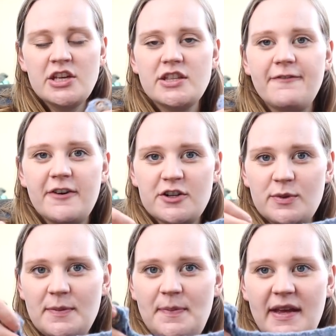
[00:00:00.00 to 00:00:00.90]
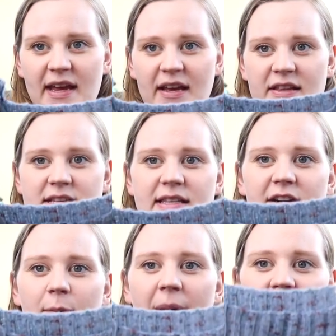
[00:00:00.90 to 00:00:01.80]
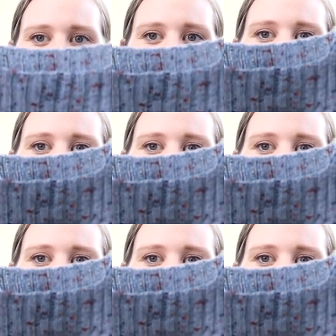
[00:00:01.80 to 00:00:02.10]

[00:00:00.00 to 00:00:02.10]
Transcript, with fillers: The first one being this little pair